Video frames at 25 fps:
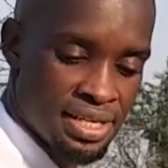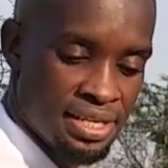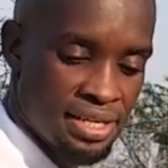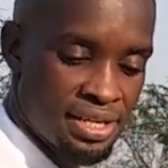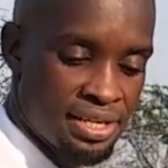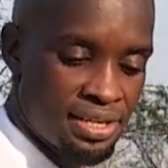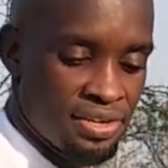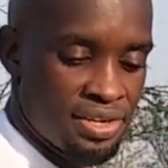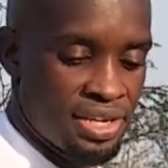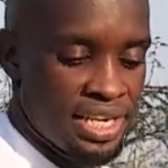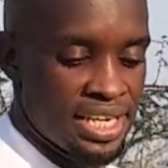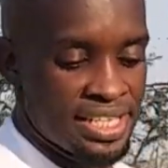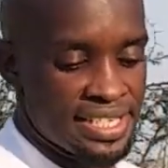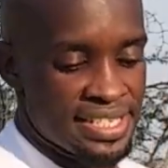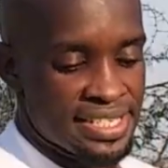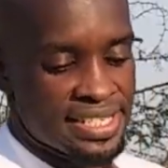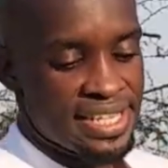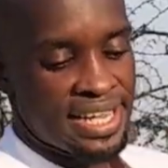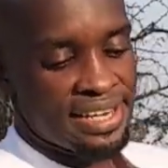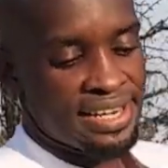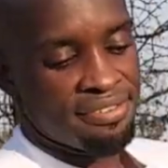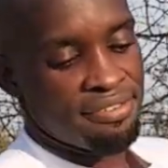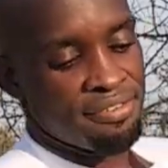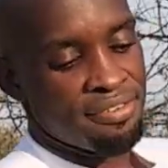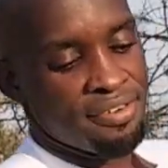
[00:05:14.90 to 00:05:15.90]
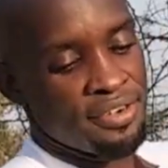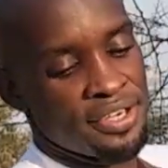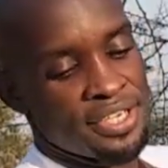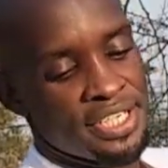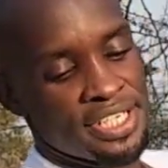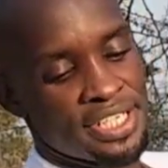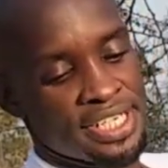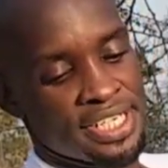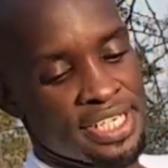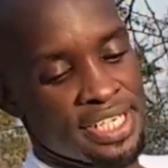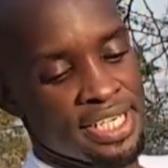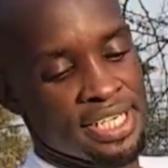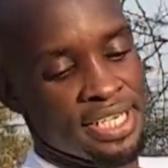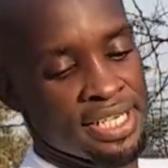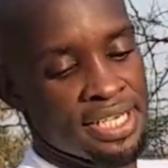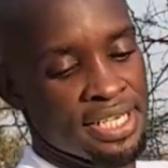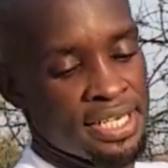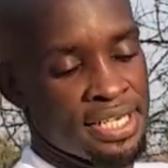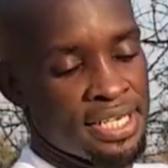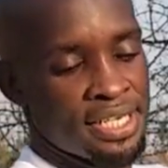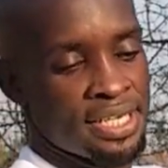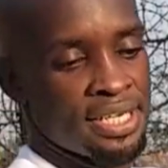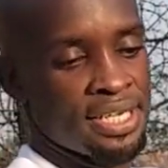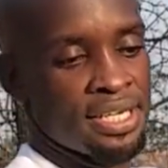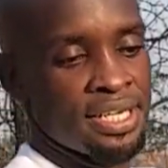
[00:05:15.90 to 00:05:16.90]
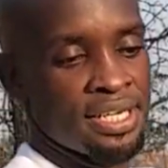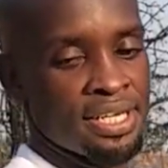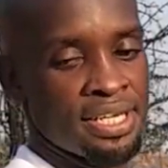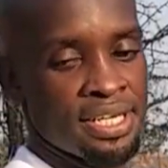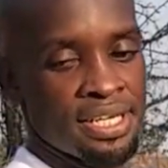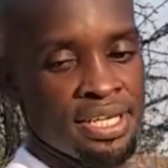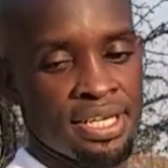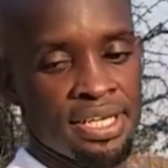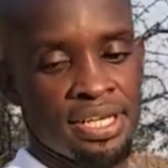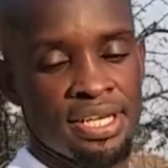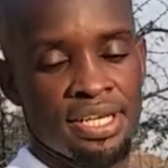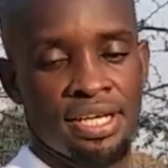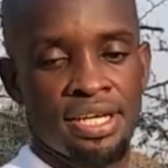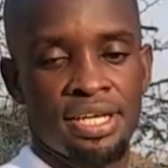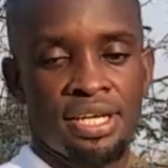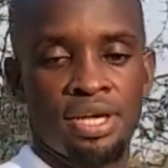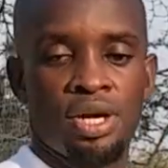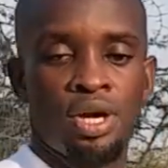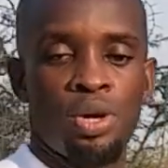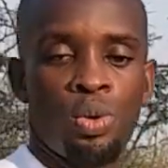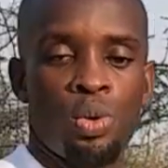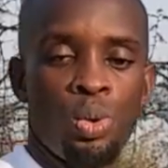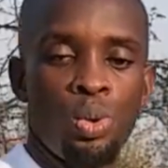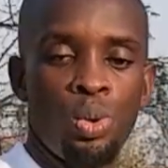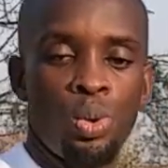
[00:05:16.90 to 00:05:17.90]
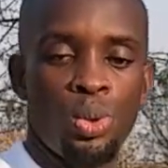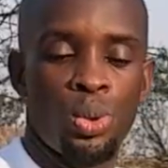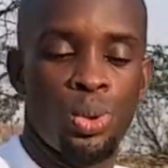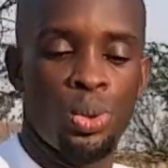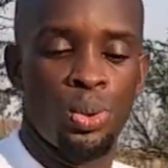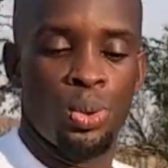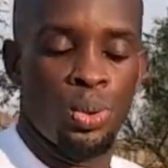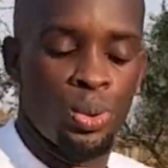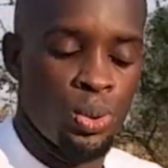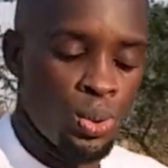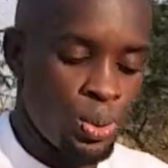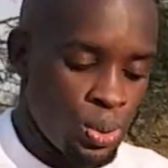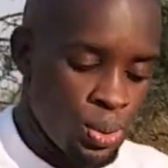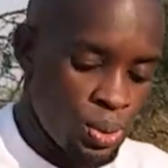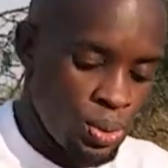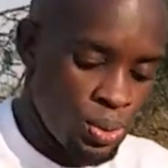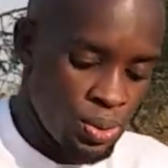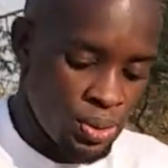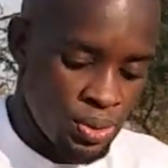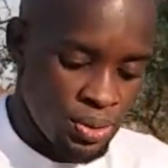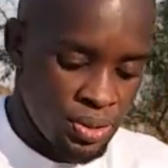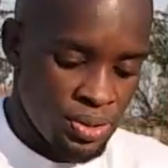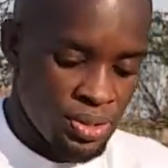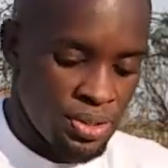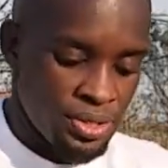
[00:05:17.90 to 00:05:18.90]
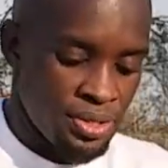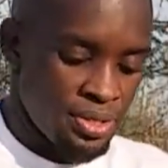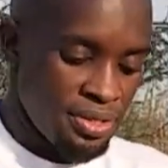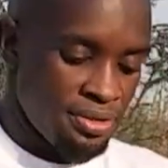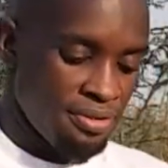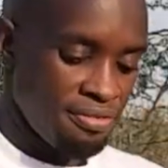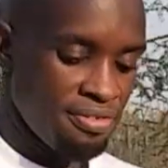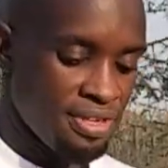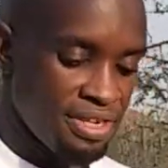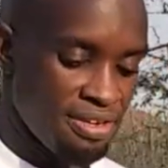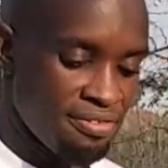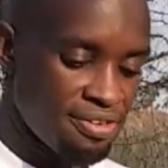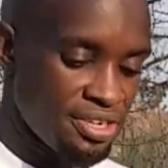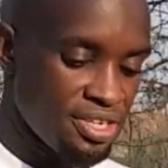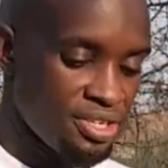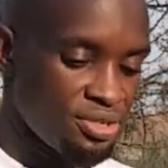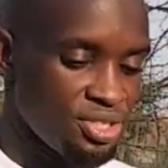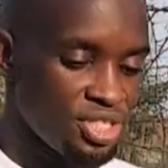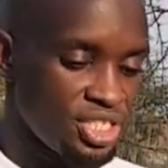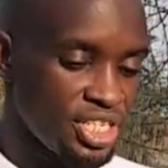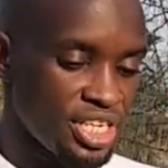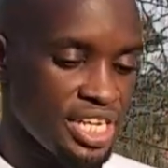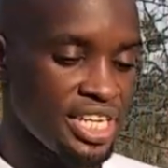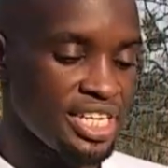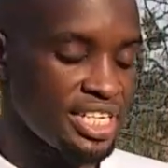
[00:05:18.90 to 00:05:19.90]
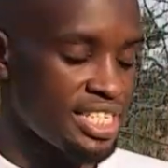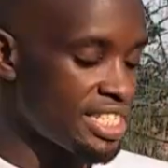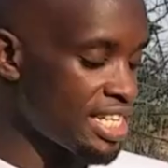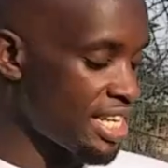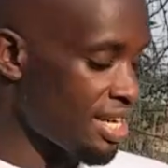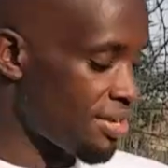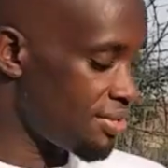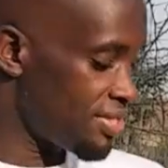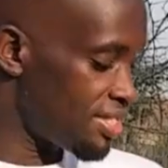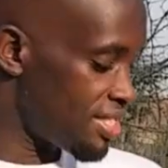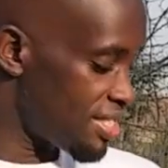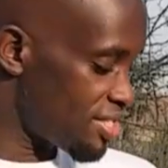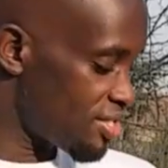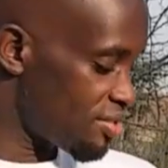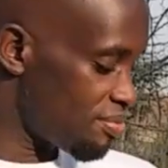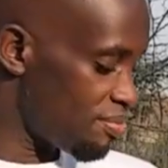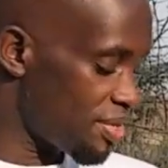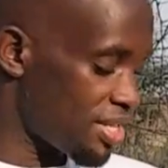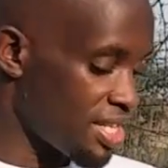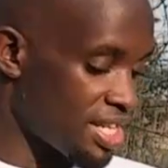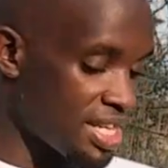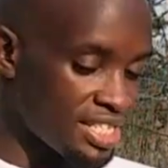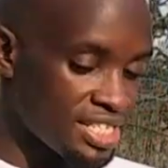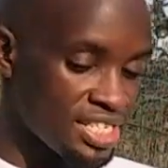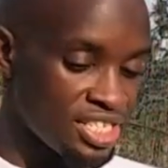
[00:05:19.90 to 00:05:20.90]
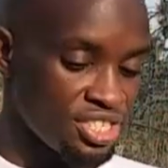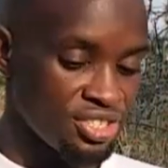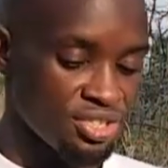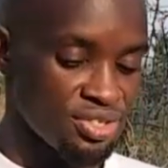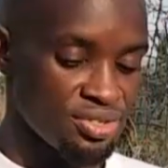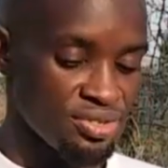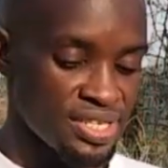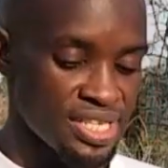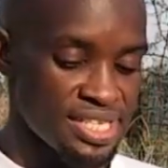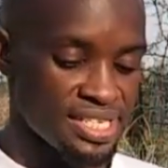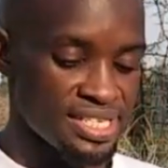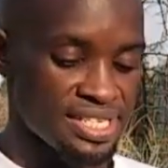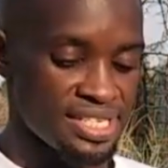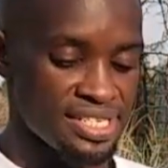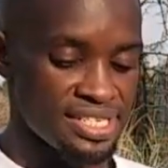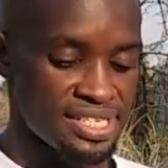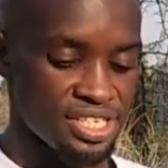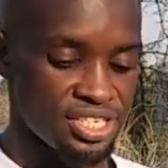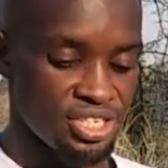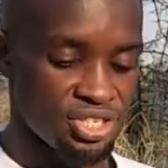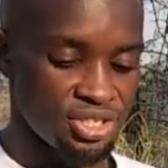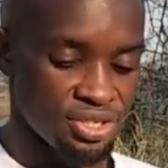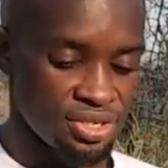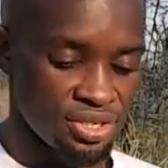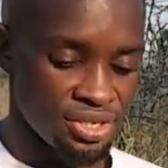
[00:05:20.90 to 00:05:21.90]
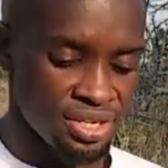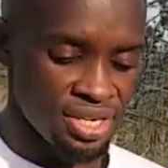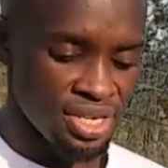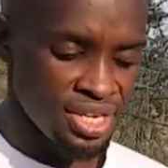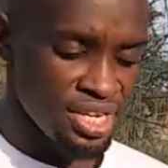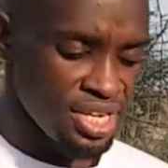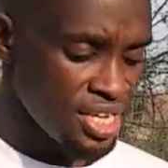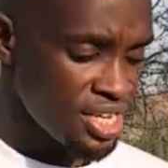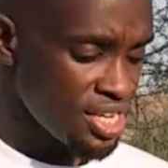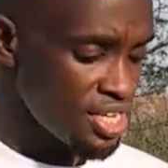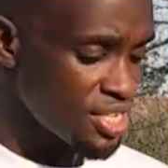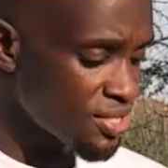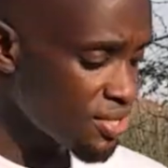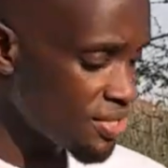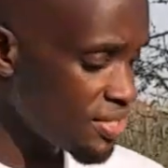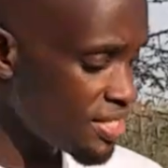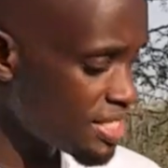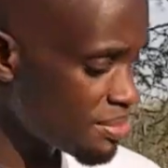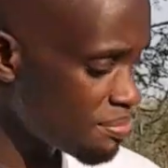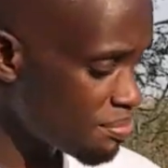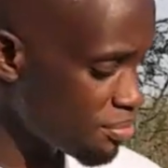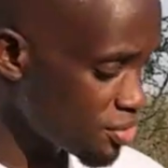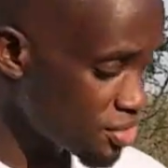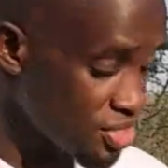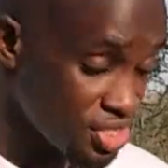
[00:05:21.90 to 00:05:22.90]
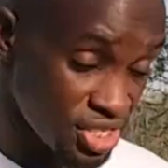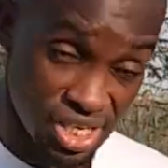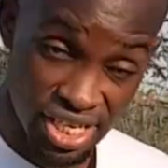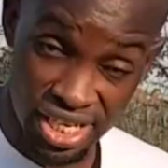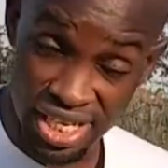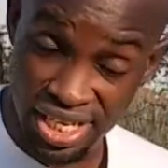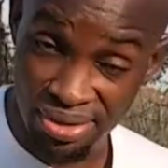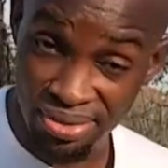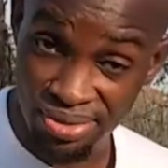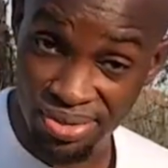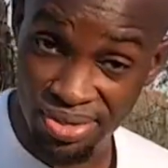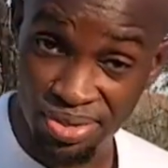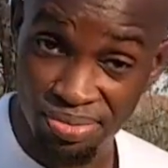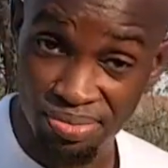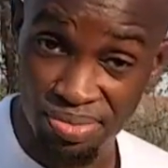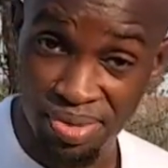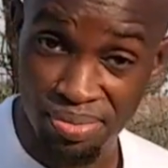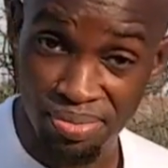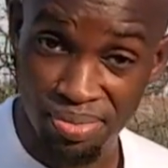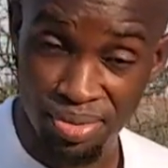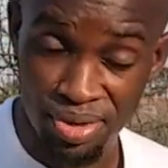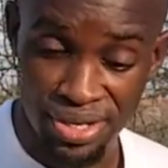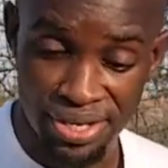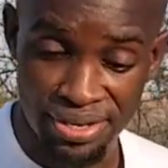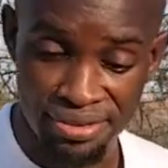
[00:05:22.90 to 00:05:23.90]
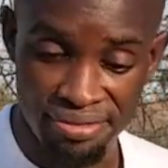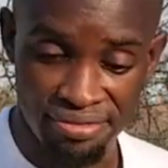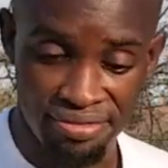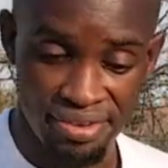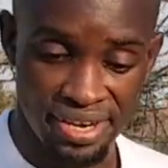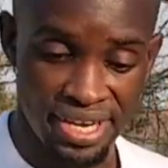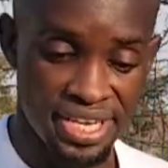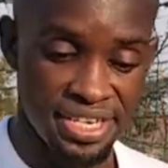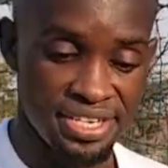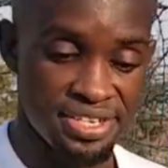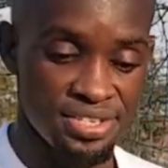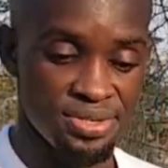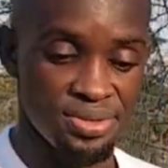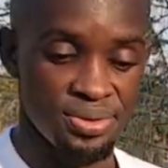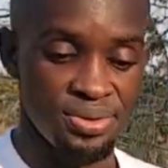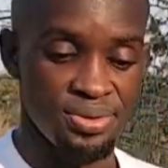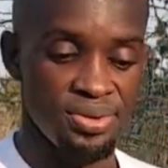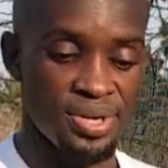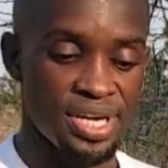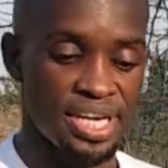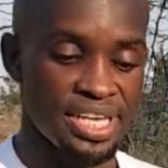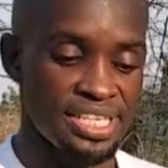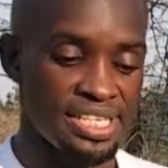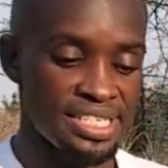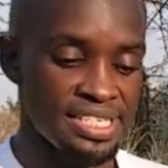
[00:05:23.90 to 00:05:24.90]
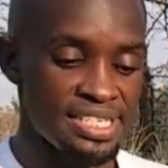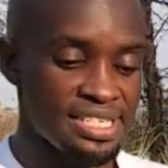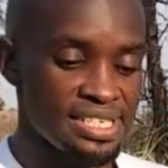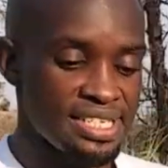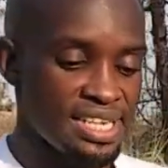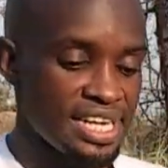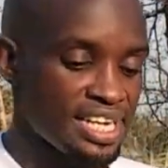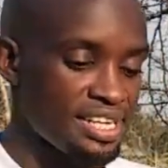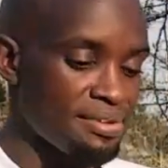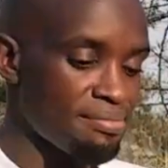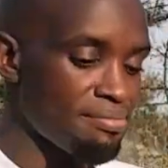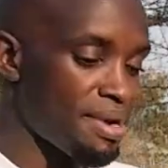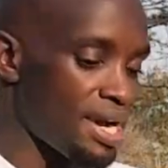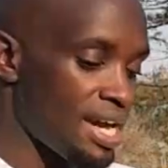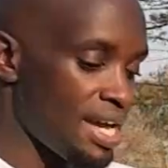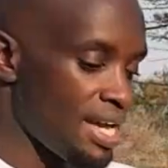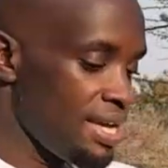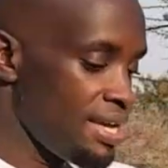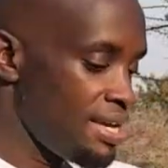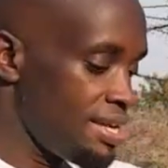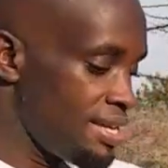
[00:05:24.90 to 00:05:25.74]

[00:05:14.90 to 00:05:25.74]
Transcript: fast. Release that foot. Oof. You can shake it out just to get rid of any sensations you're feeling probably at the back of the hamstrings. So this posture can also be